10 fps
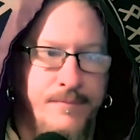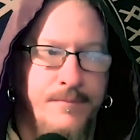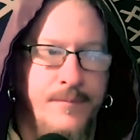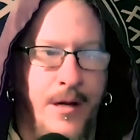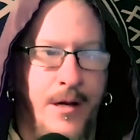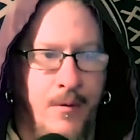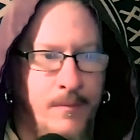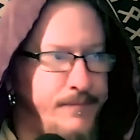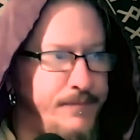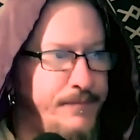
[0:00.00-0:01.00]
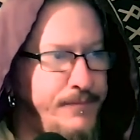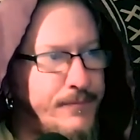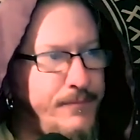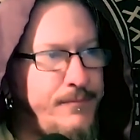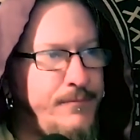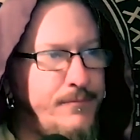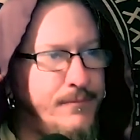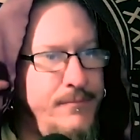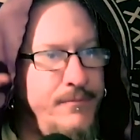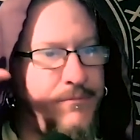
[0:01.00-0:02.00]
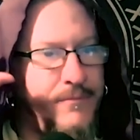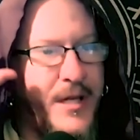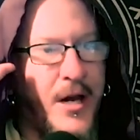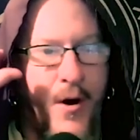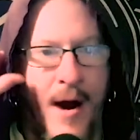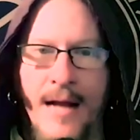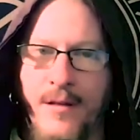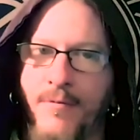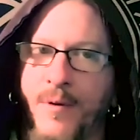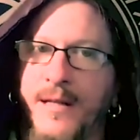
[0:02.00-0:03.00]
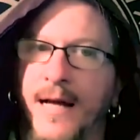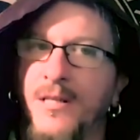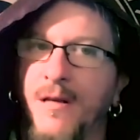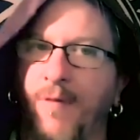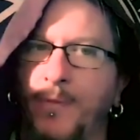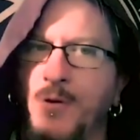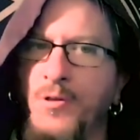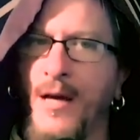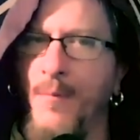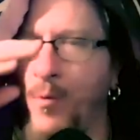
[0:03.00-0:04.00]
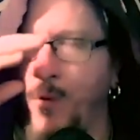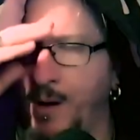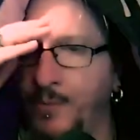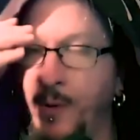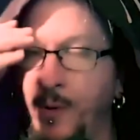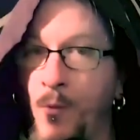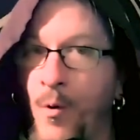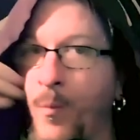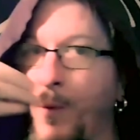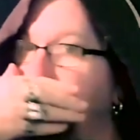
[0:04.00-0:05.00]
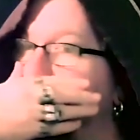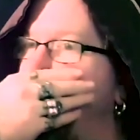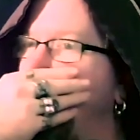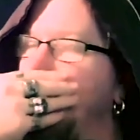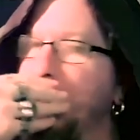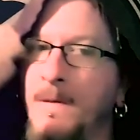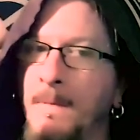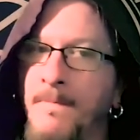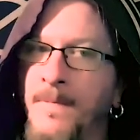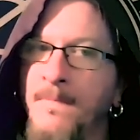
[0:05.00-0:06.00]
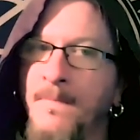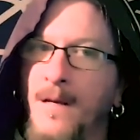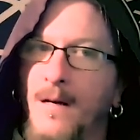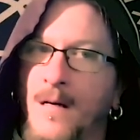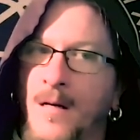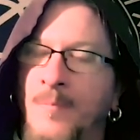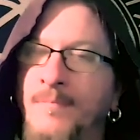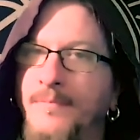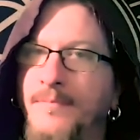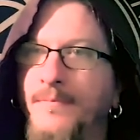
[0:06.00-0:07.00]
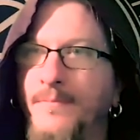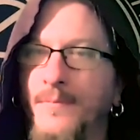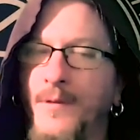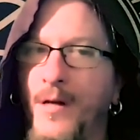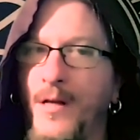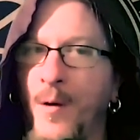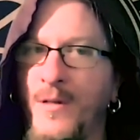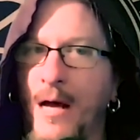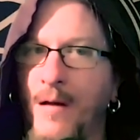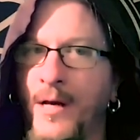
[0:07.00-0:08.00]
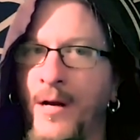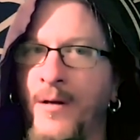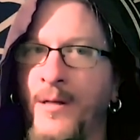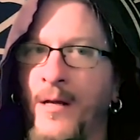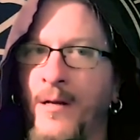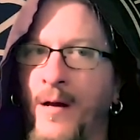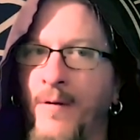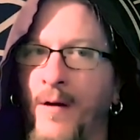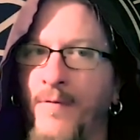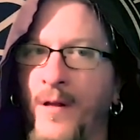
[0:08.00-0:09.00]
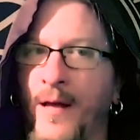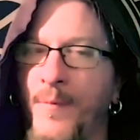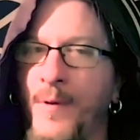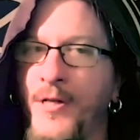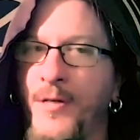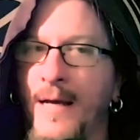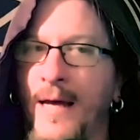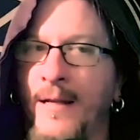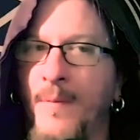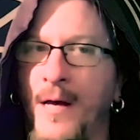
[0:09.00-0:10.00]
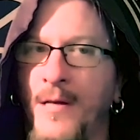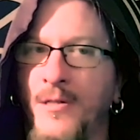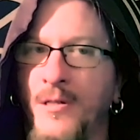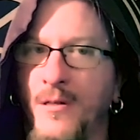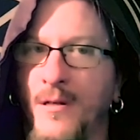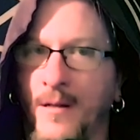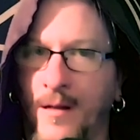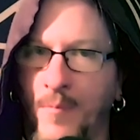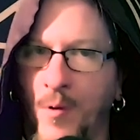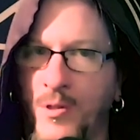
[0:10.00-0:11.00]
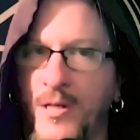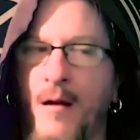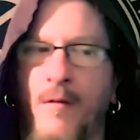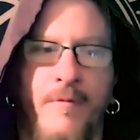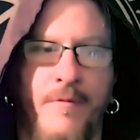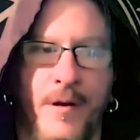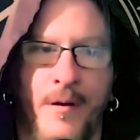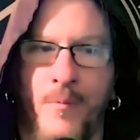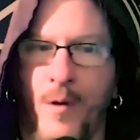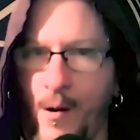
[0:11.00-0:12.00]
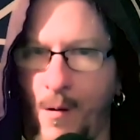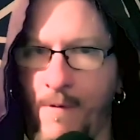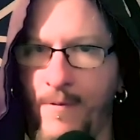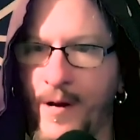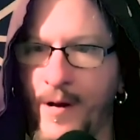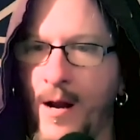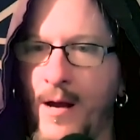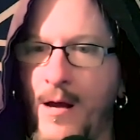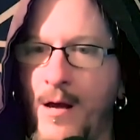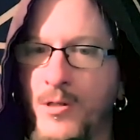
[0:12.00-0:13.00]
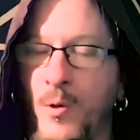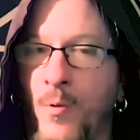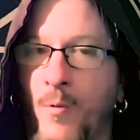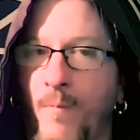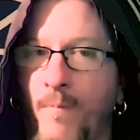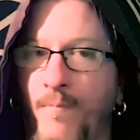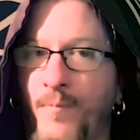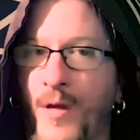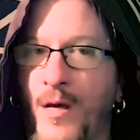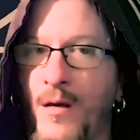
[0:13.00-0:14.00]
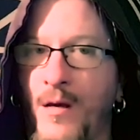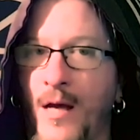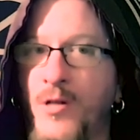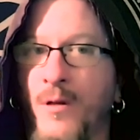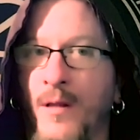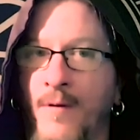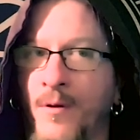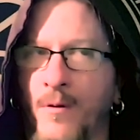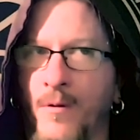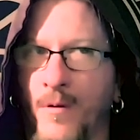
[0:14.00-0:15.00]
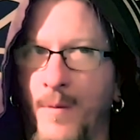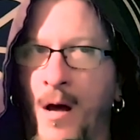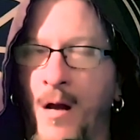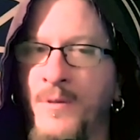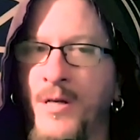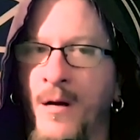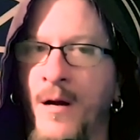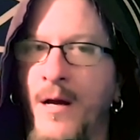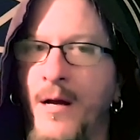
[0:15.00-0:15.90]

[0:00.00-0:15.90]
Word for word: you know, interactive with that stuff. I'm using it more and I'm doing more with it, because um and, you know, it's out there, and, and I, I feel like everybody should be getting the best and, and most out of the what I offer there. So the entry level, or, or the bottom tier